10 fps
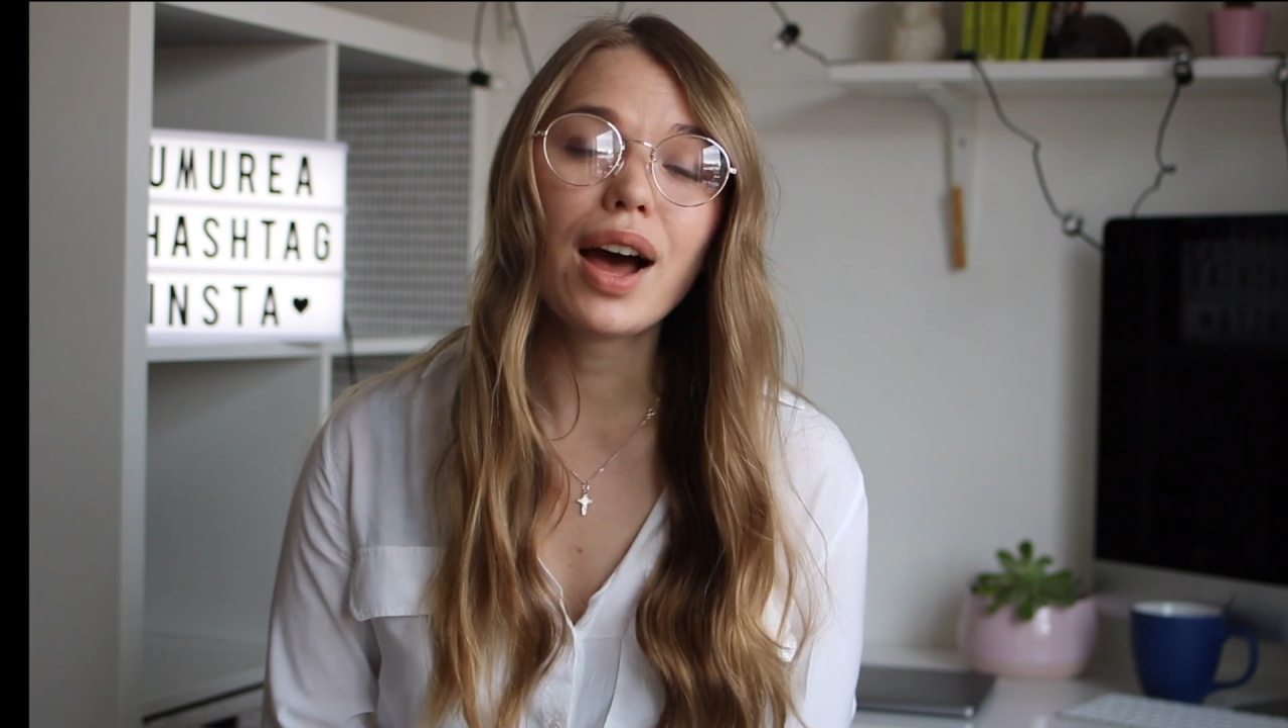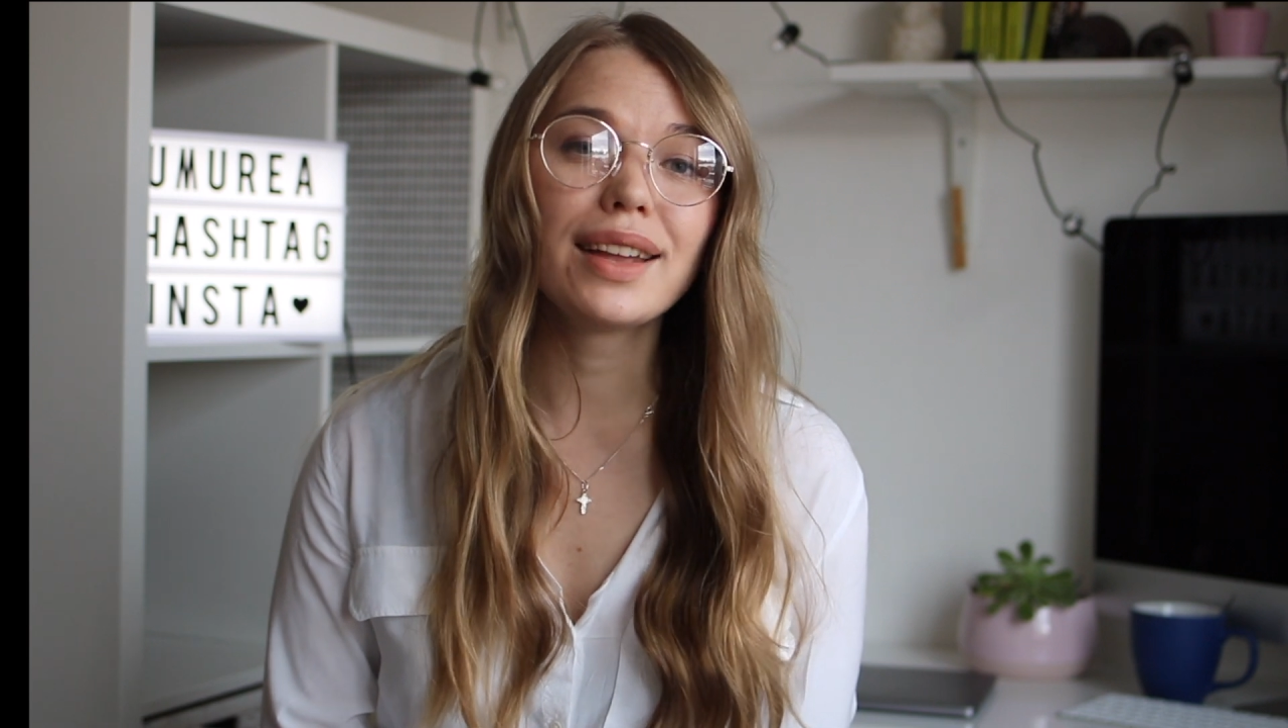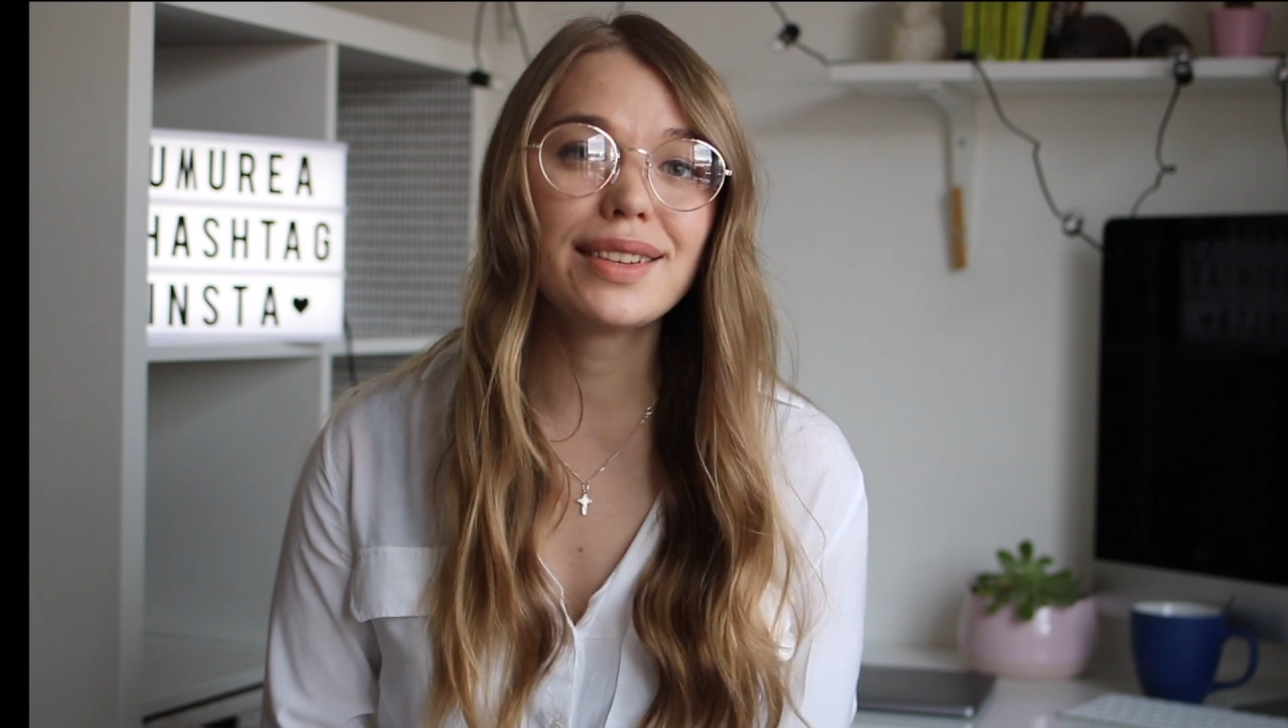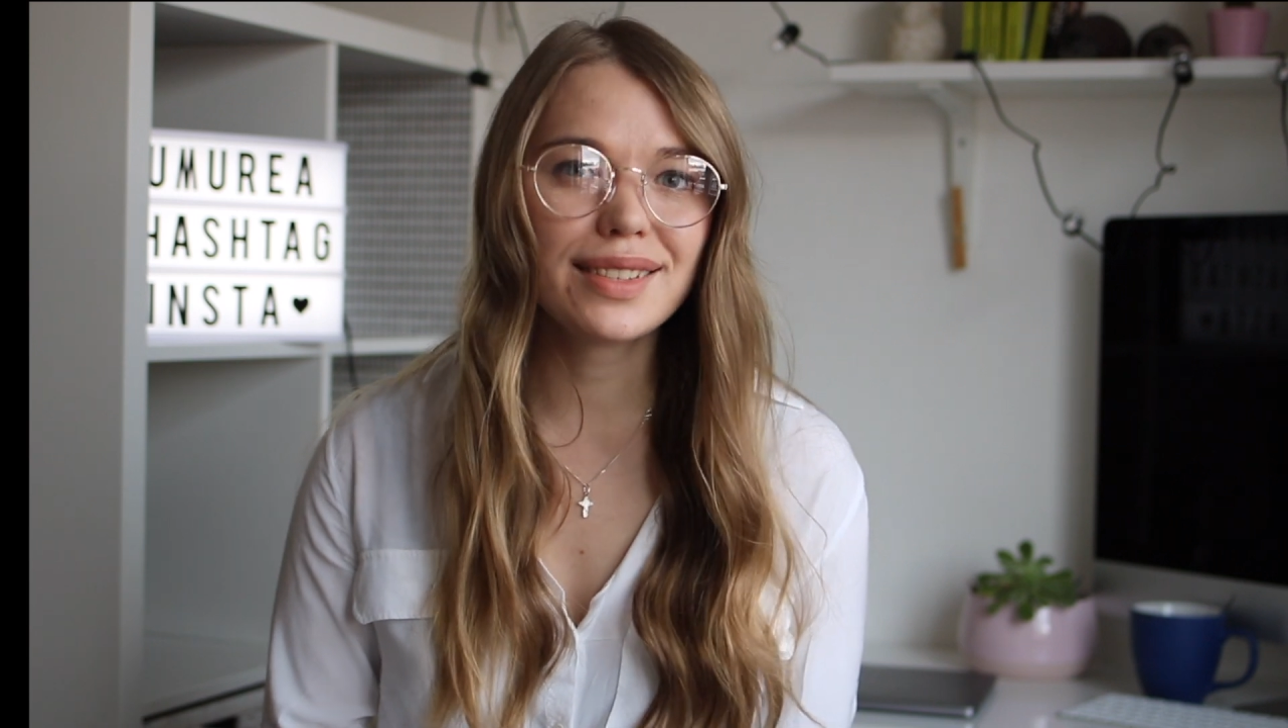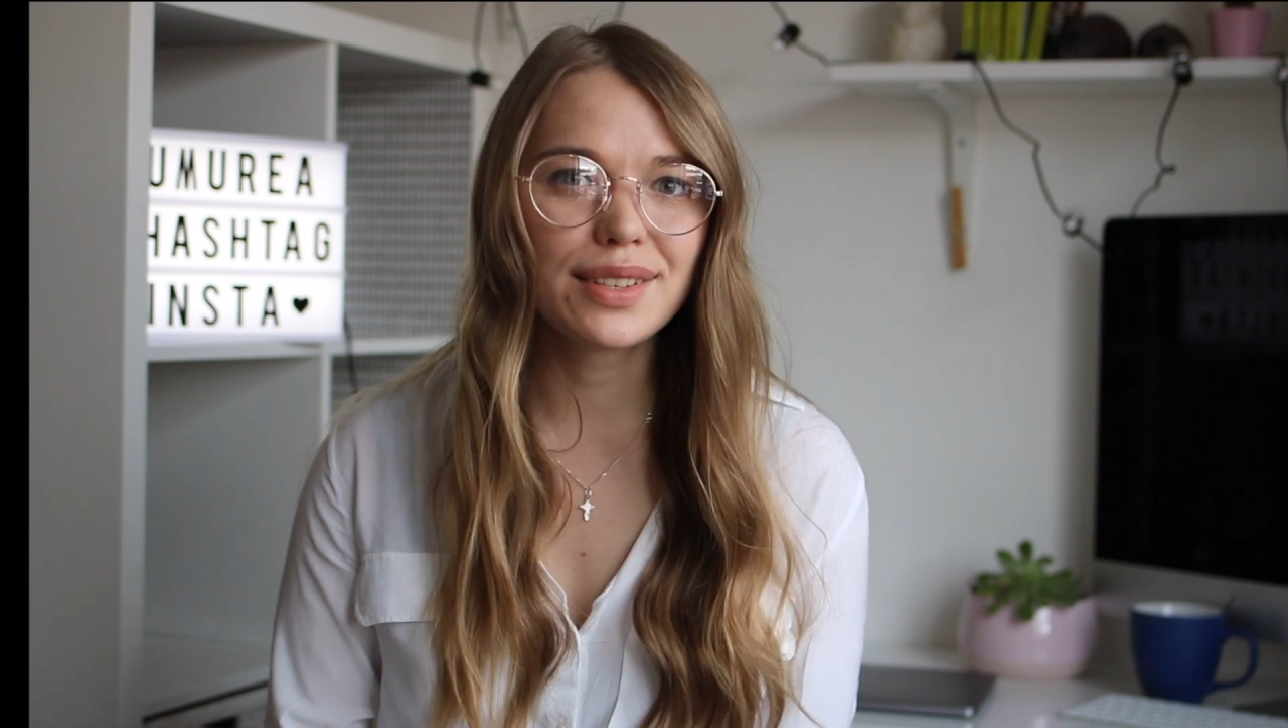
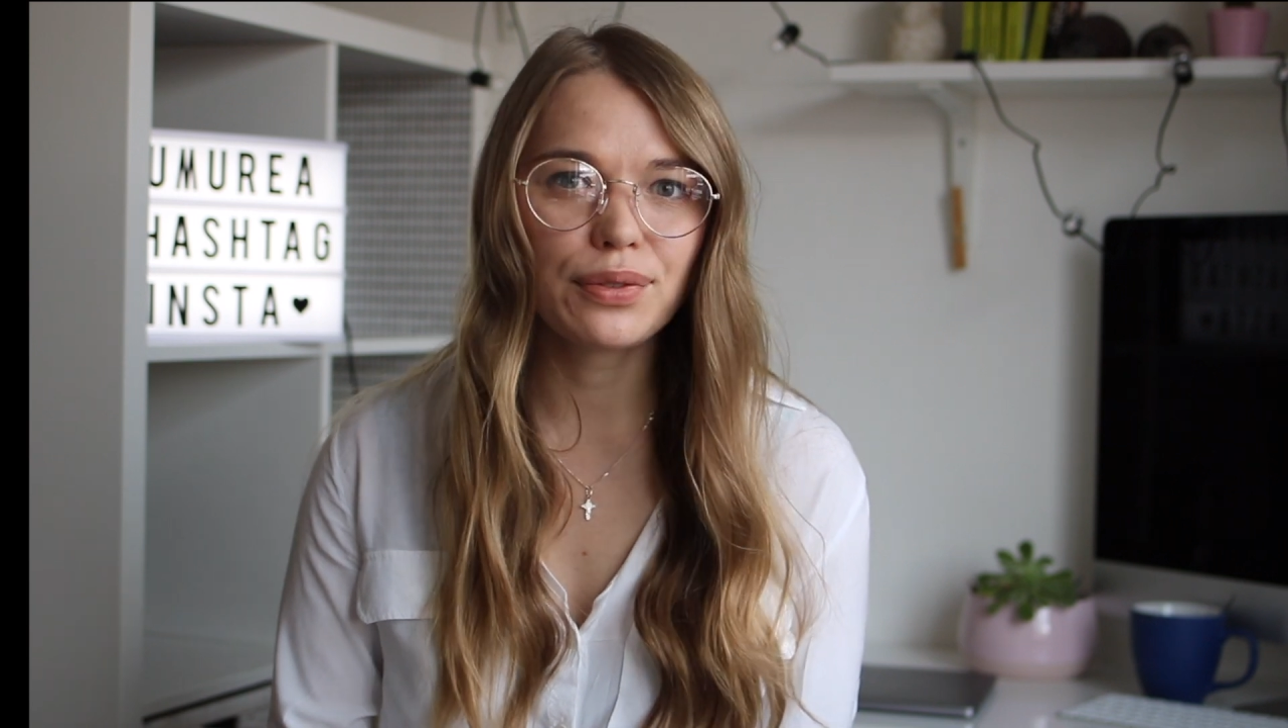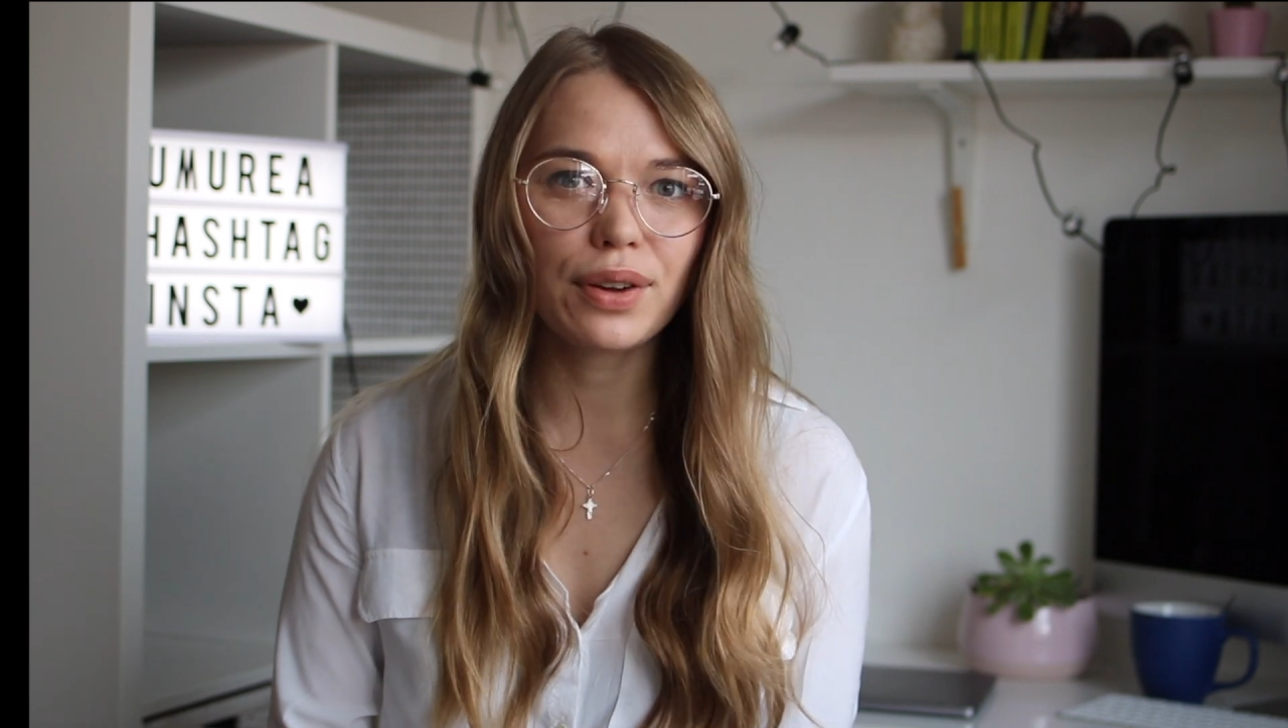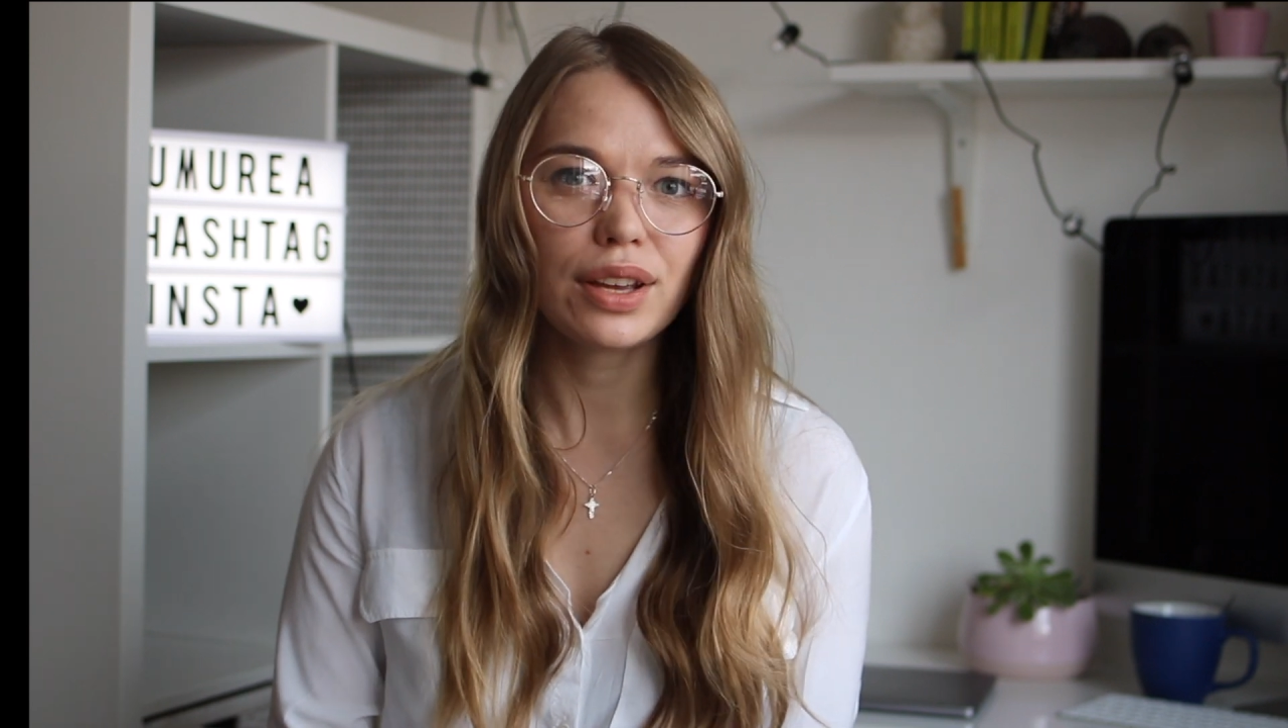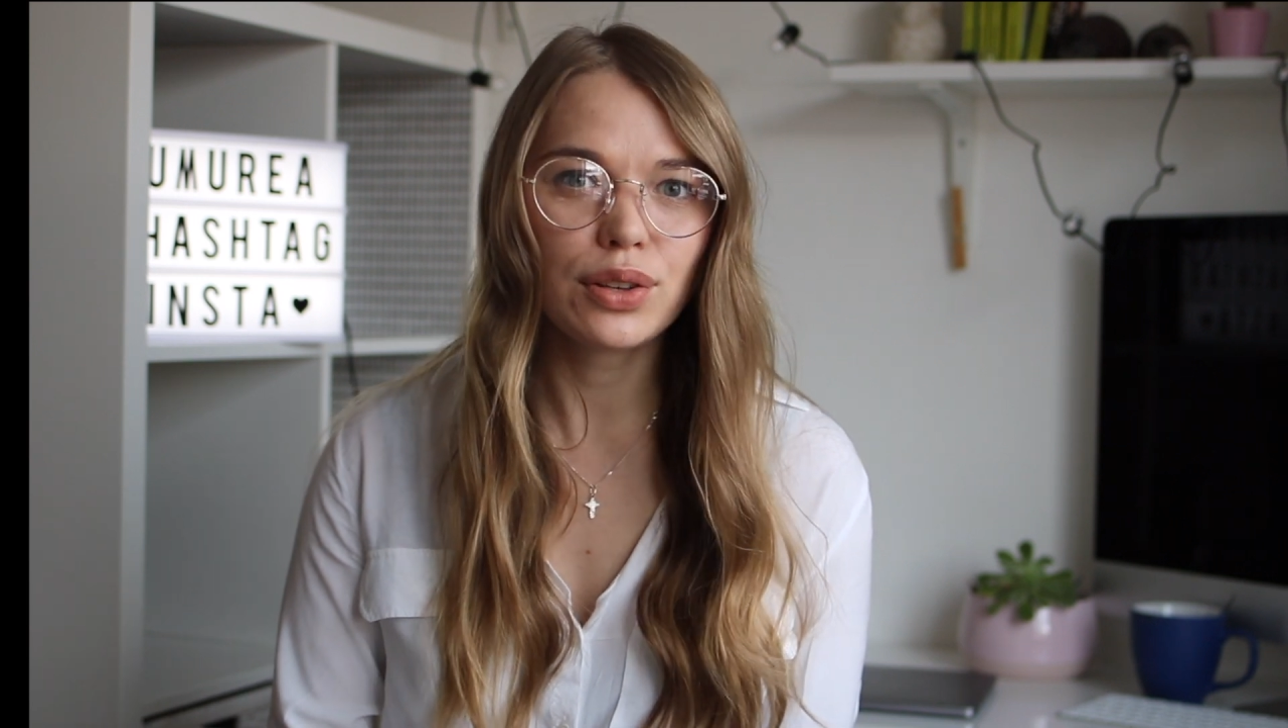identify